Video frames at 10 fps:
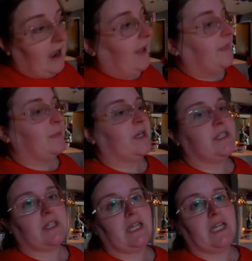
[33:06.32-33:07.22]
I had the
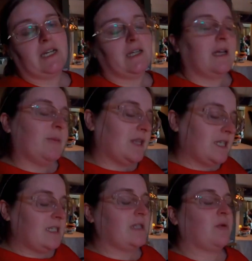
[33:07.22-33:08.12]
place clean, but
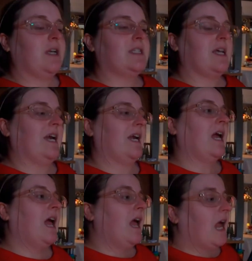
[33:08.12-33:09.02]
this is what it's
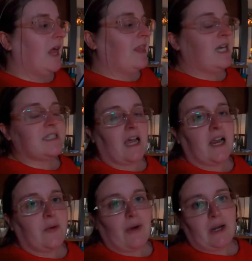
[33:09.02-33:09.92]
like. And that's
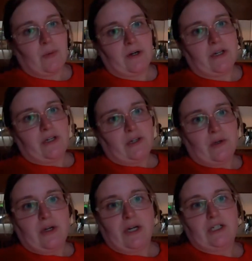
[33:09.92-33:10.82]
kind of what I wanted to
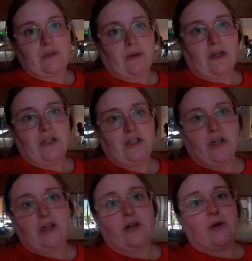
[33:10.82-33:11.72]
do here. I just wanted to
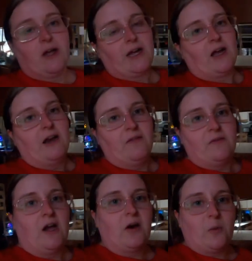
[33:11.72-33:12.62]
show you, I
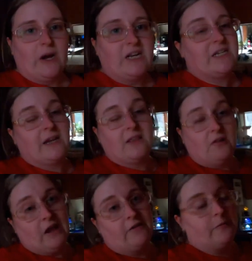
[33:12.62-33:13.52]
kind of not quite a day in
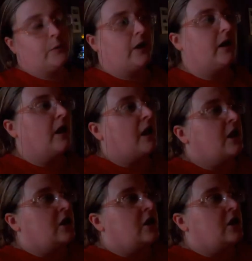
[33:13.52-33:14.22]
the life, but